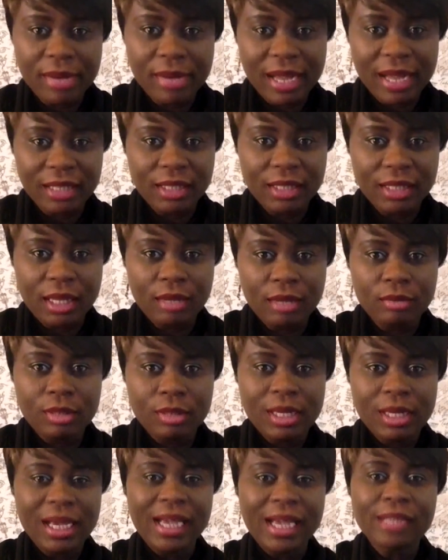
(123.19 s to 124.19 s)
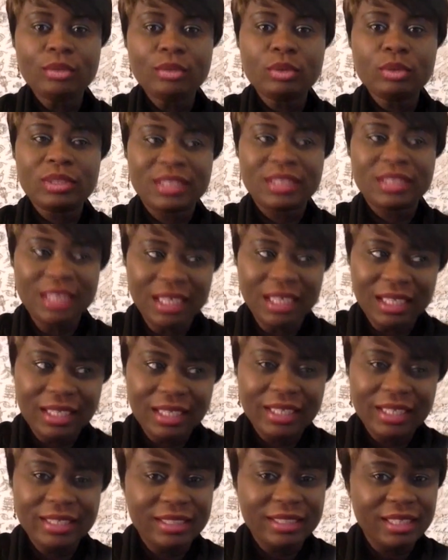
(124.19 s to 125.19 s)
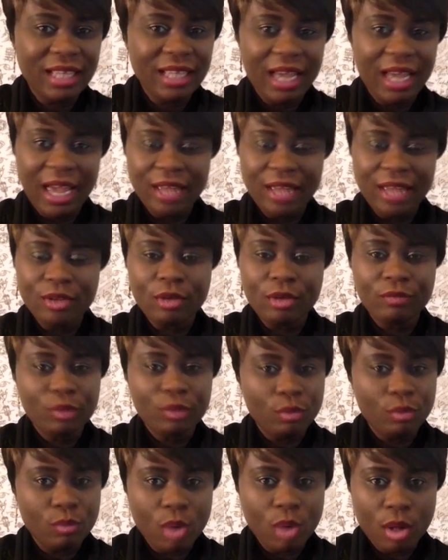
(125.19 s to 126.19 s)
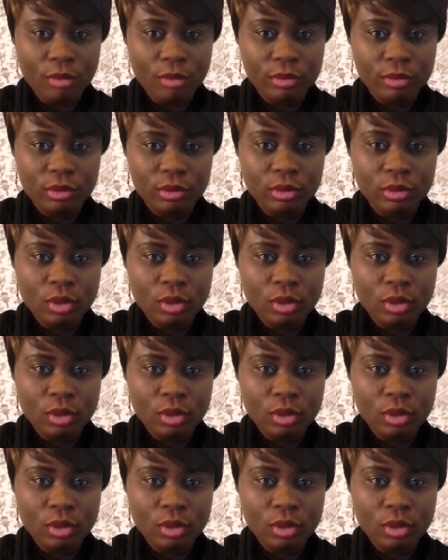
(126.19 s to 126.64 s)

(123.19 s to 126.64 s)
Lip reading: right now and you think it's the end of the world?